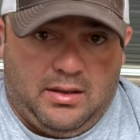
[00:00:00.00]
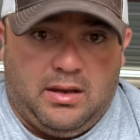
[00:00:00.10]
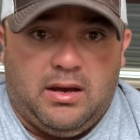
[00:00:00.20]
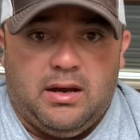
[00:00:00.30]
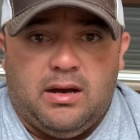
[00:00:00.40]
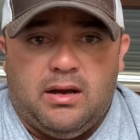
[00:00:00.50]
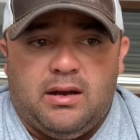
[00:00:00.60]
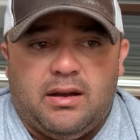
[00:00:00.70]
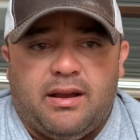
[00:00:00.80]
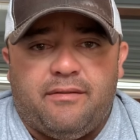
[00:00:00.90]

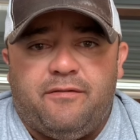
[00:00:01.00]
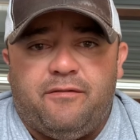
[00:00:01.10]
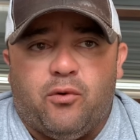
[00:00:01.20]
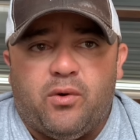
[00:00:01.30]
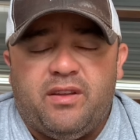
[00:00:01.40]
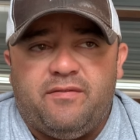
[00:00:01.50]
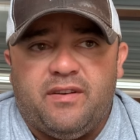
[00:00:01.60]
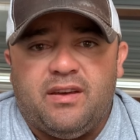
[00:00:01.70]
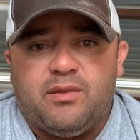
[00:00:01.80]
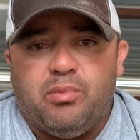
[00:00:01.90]
I got
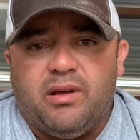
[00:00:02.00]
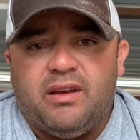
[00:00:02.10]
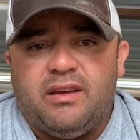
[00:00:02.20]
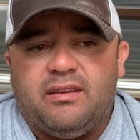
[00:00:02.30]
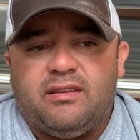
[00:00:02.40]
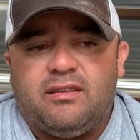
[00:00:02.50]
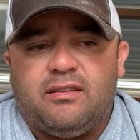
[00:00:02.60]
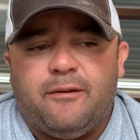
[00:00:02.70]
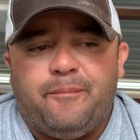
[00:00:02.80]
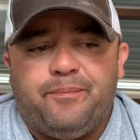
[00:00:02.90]
45th
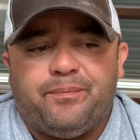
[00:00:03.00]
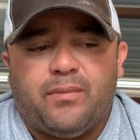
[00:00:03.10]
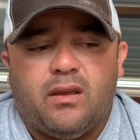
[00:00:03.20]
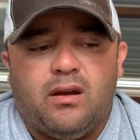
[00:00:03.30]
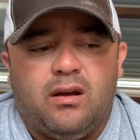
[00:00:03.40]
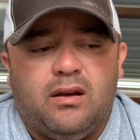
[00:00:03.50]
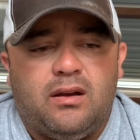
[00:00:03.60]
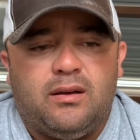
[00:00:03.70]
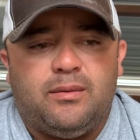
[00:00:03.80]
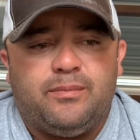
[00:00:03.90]
place.
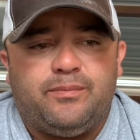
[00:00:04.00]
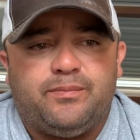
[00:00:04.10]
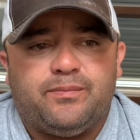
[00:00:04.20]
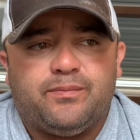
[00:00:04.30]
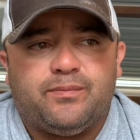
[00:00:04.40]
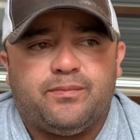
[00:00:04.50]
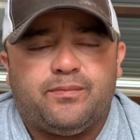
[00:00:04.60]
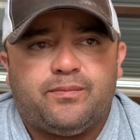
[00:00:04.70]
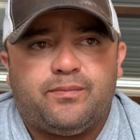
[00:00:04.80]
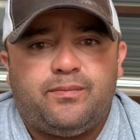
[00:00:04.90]
I
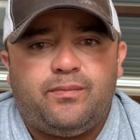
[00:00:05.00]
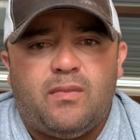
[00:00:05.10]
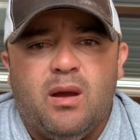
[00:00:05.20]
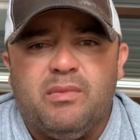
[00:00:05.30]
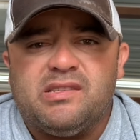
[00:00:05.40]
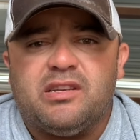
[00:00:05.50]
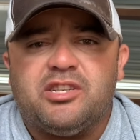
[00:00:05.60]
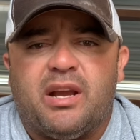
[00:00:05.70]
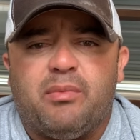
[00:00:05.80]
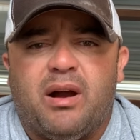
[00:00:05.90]
missed a
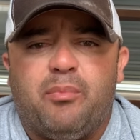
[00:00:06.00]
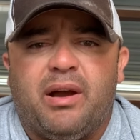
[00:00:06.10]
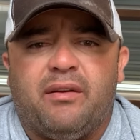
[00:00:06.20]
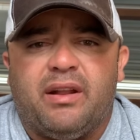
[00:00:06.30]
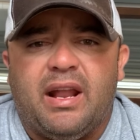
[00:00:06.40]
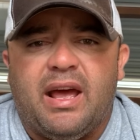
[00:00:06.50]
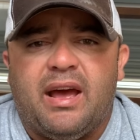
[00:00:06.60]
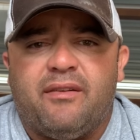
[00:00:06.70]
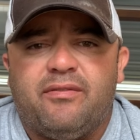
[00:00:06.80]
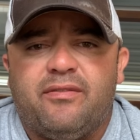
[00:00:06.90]
check by 1.5 pounds.